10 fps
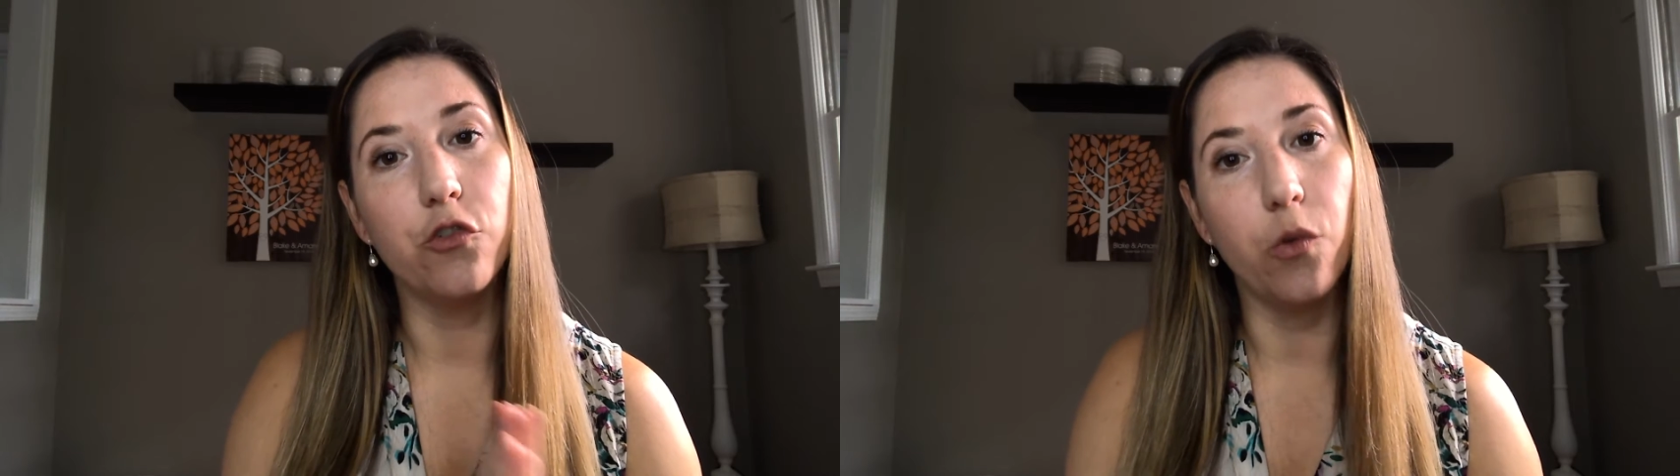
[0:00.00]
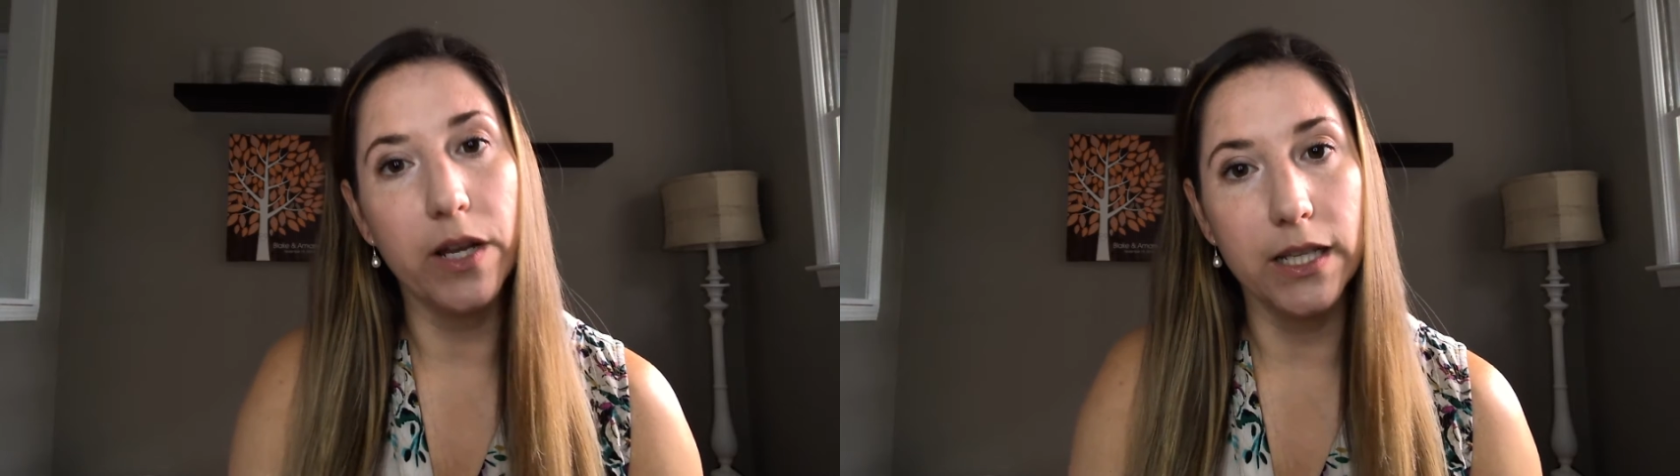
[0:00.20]

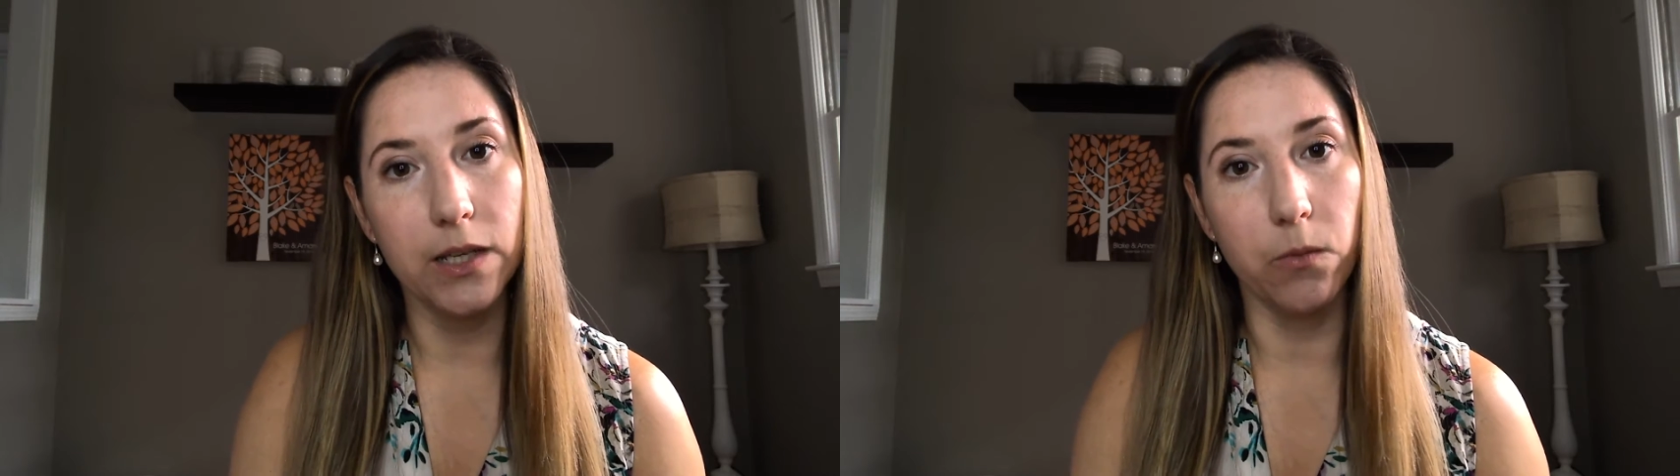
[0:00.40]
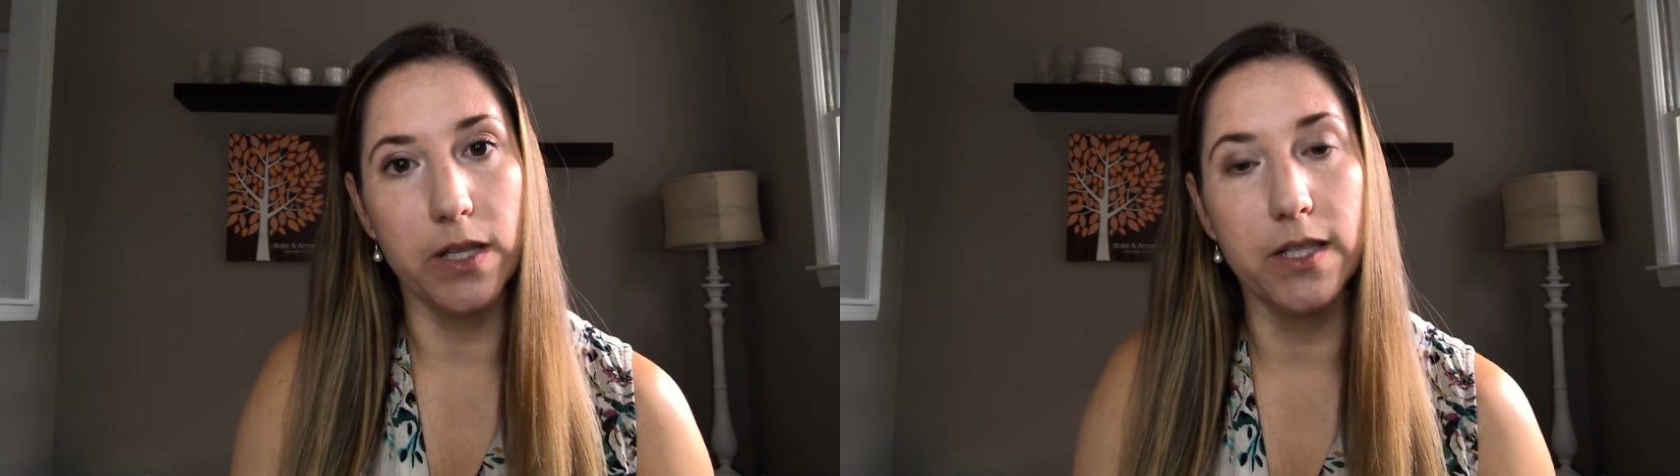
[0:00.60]
jointly
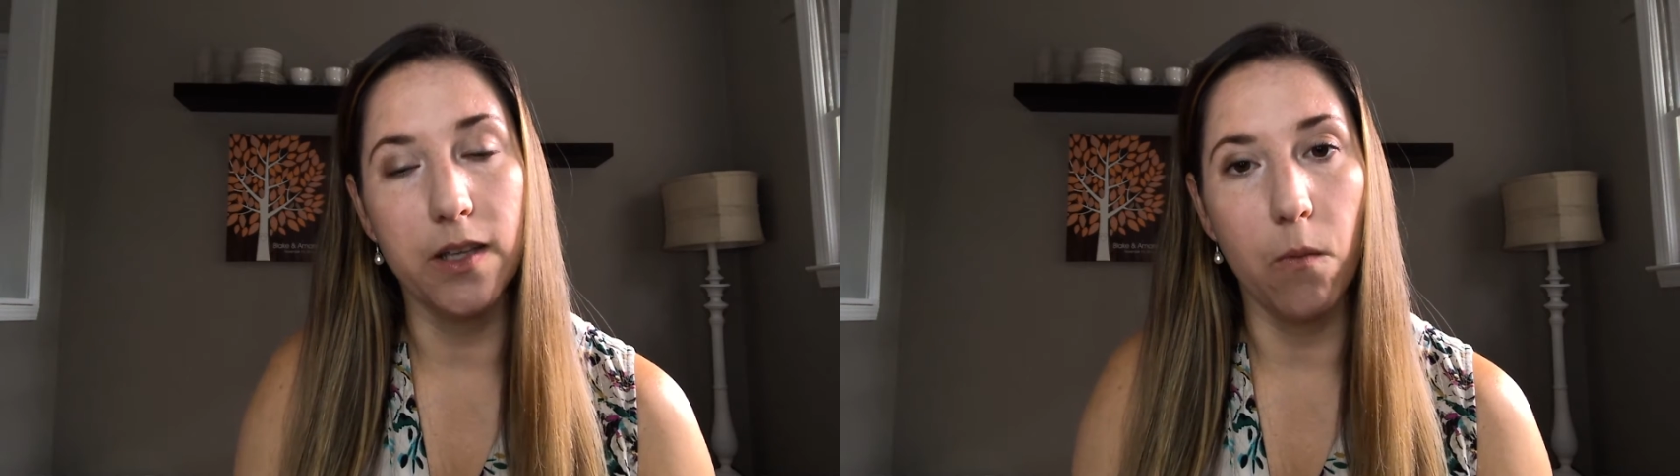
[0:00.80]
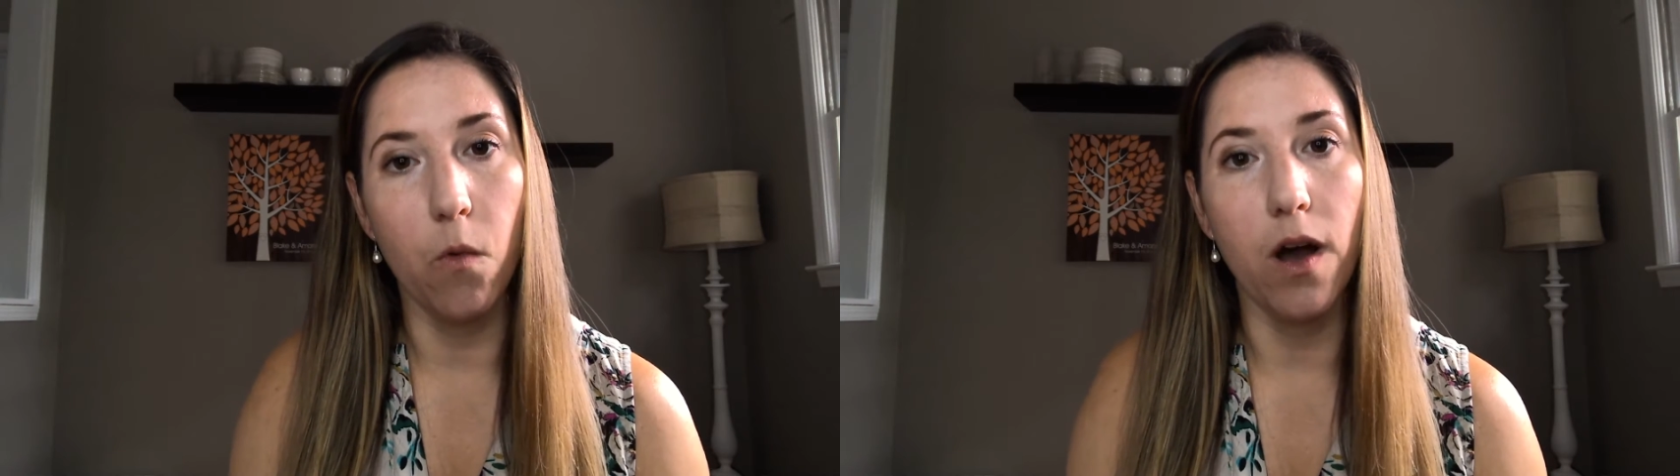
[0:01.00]
with
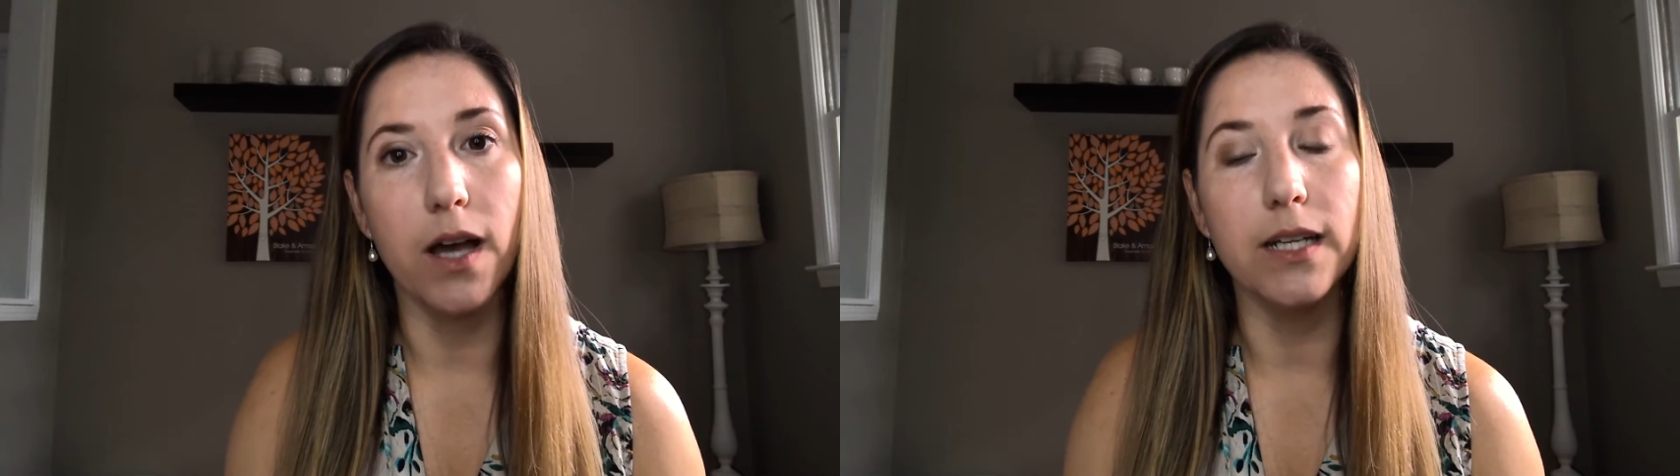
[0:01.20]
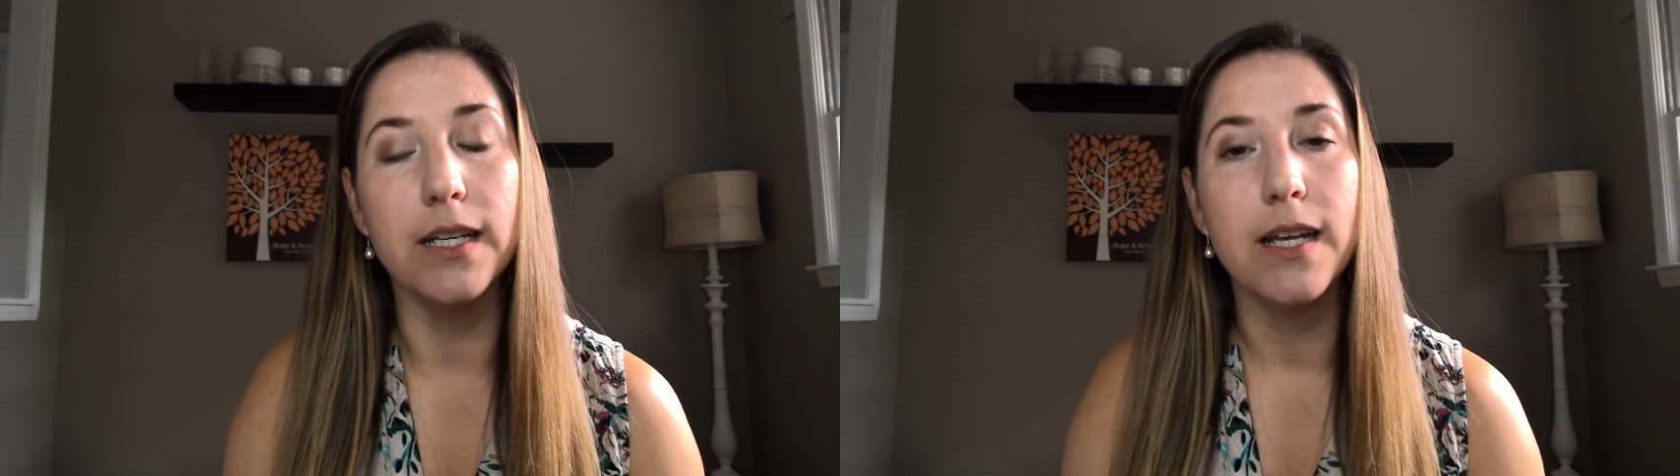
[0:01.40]
someone,